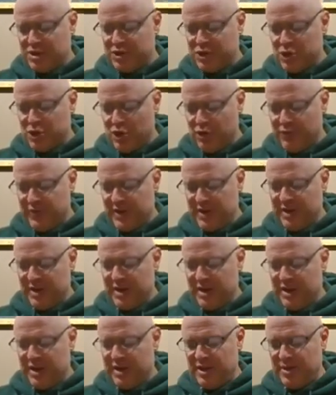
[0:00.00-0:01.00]

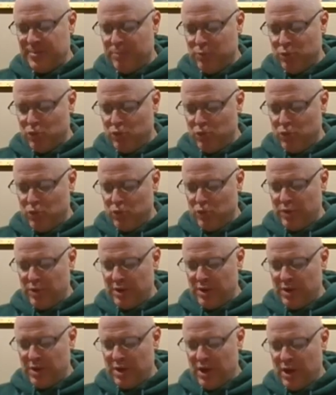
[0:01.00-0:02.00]
serving in the
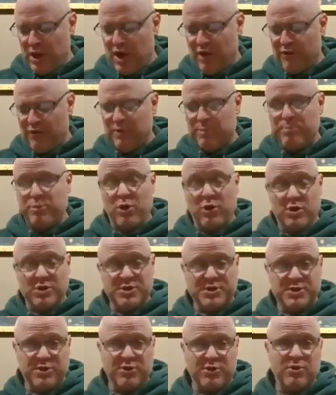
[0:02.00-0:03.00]
mood of a
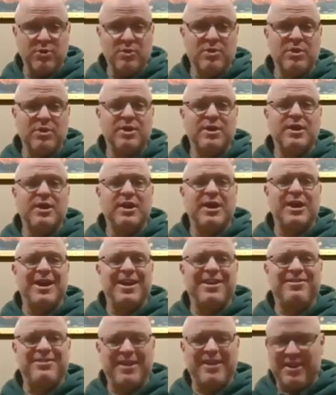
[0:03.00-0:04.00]
personal
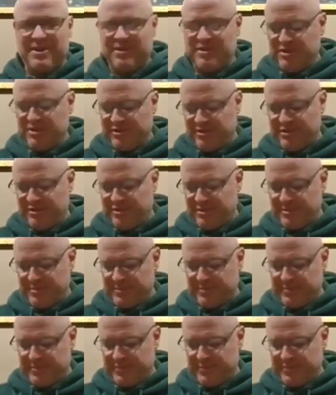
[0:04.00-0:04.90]
attendant.